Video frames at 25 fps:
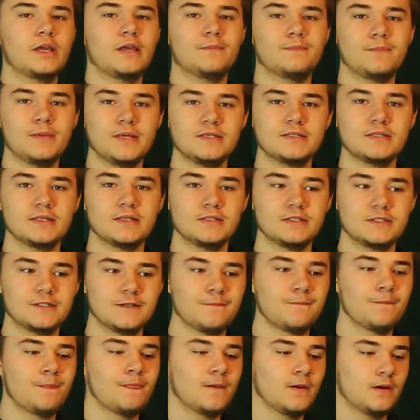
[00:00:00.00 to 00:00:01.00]

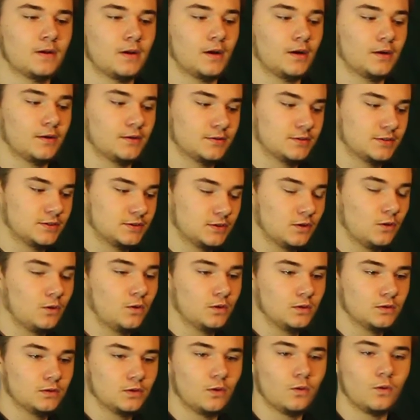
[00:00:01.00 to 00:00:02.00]
pieces are
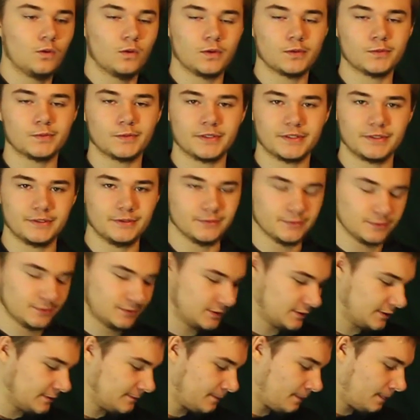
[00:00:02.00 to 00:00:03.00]
sold or
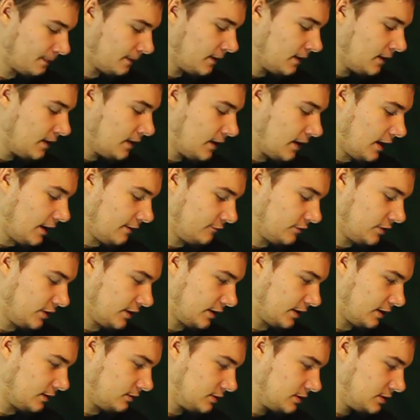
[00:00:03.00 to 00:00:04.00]
reused.
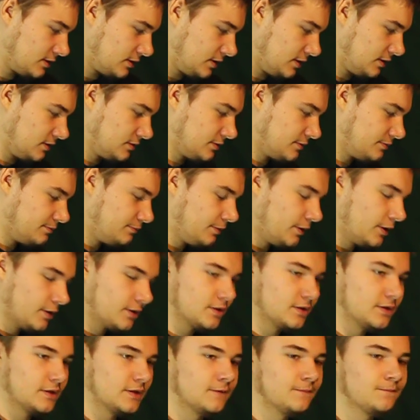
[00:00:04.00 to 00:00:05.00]
Everything else is
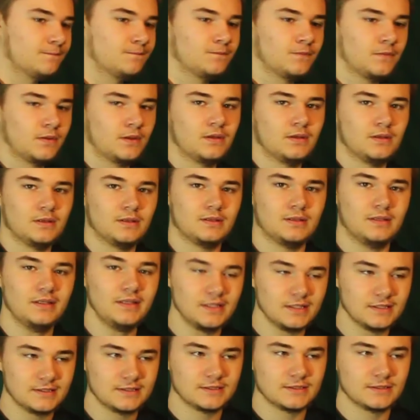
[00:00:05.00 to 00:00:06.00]
burned.
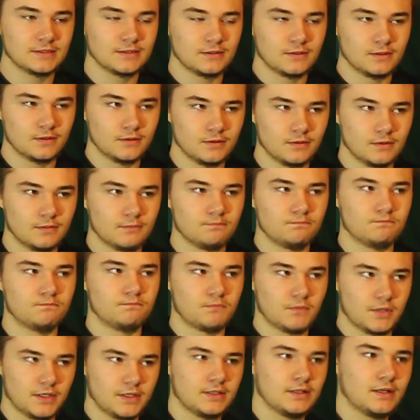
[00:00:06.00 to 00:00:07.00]
This
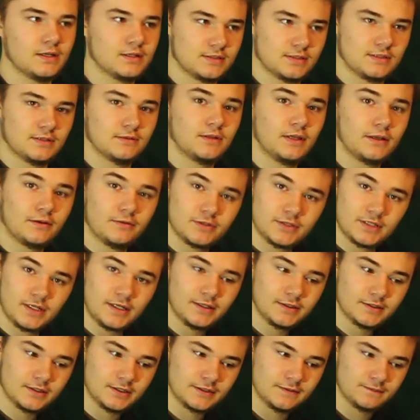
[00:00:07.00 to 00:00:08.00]
might not sound like
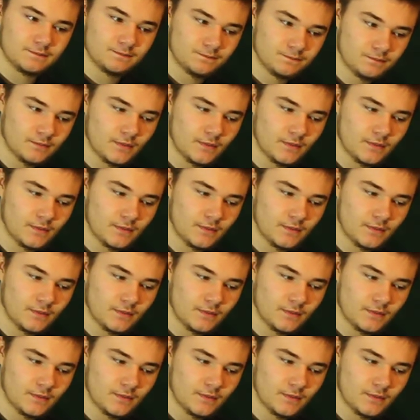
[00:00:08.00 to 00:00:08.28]
recycling,